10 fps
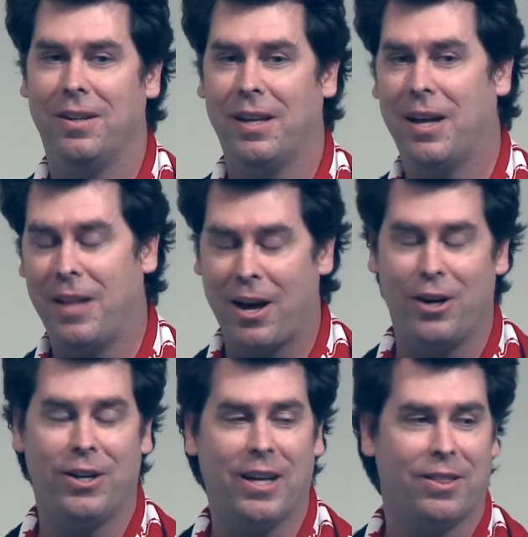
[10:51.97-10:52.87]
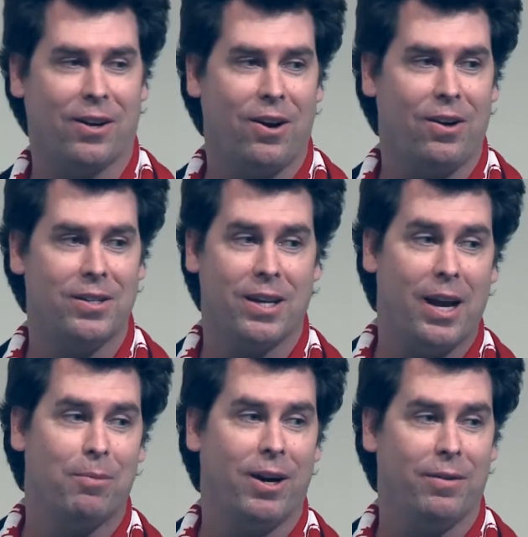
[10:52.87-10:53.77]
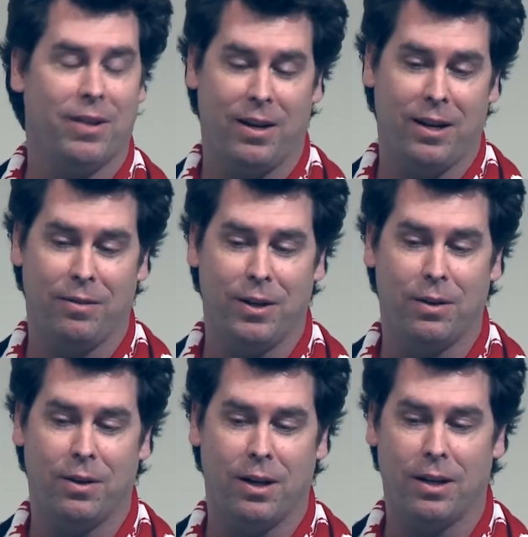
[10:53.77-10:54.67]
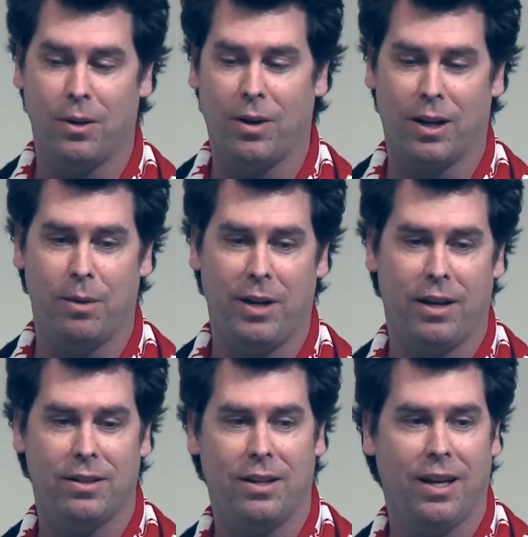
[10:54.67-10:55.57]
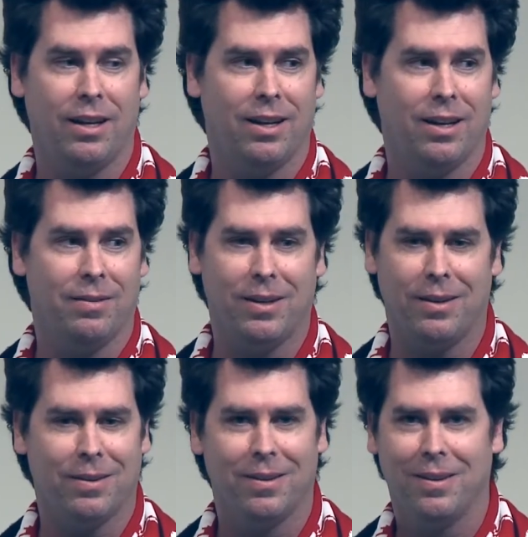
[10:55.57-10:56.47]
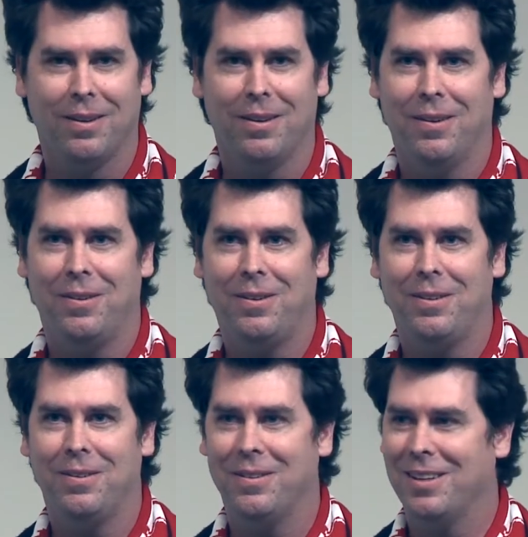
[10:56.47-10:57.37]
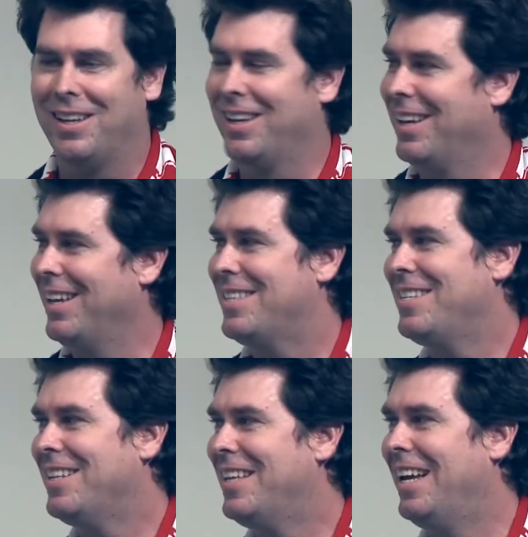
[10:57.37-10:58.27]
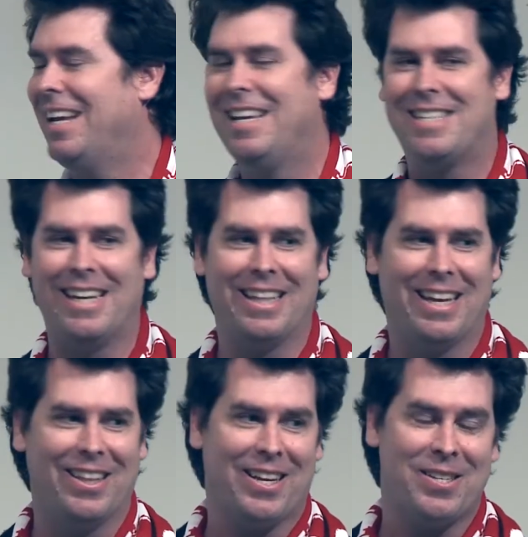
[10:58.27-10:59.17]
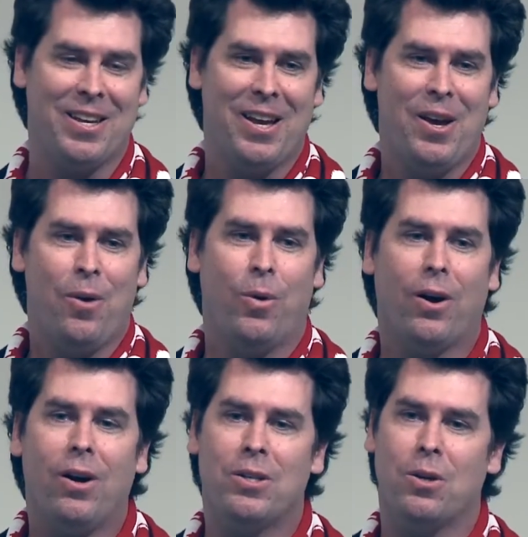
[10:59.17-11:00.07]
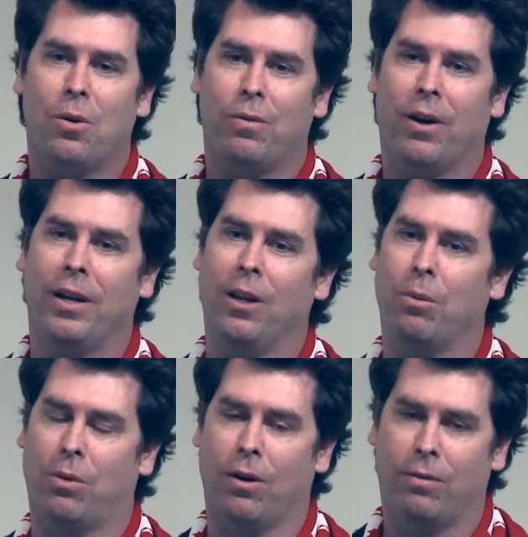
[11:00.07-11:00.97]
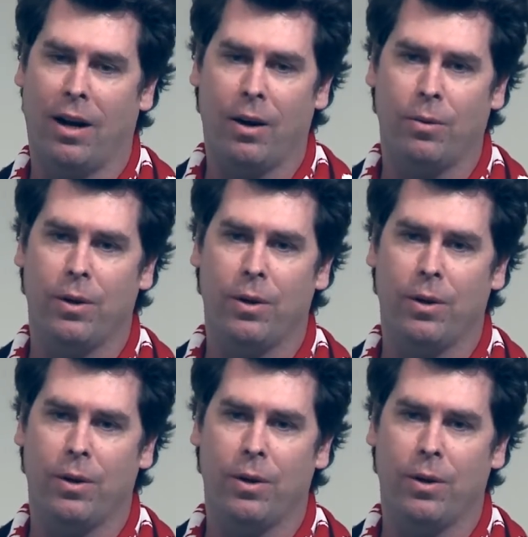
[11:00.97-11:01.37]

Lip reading: And that or you get the call and say, hey, I'm ready for that interview. You want to come down tonight? And I'm like, well, it's not that easy. Because we also were very low profile.